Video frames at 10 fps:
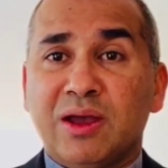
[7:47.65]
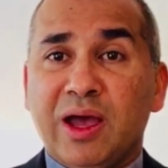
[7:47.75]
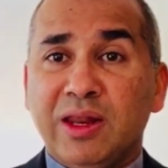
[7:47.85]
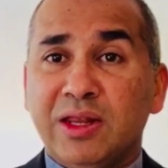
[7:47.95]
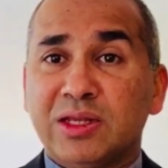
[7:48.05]

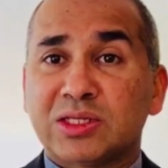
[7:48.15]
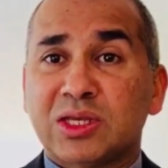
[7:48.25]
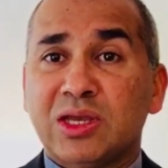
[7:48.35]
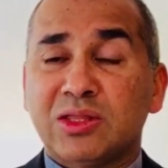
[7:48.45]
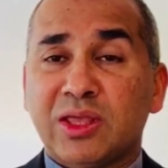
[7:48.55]
and let us
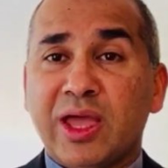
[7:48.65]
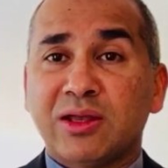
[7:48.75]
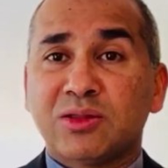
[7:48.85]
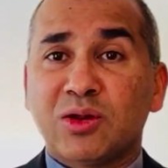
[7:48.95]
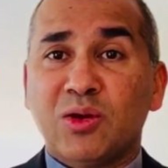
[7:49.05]

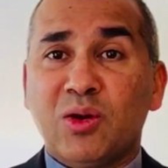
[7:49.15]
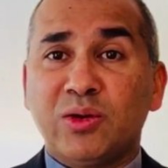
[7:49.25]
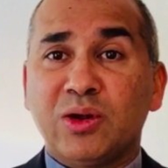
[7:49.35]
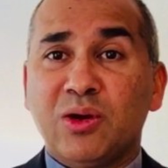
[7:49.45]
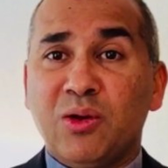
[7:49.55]
thank the
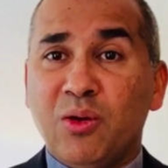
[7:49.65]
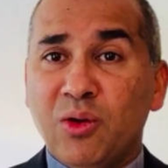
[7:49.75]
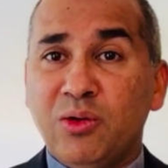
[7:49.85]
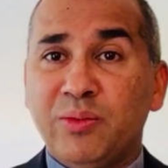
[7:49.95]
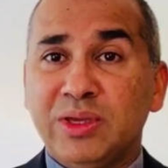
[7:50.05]
Lord
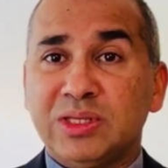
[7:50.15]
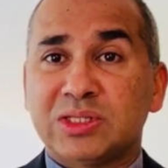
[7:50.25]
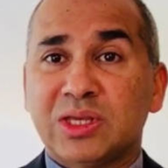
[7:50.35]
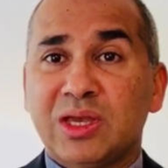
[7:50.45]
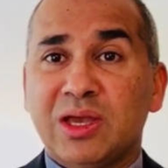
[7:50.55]
always,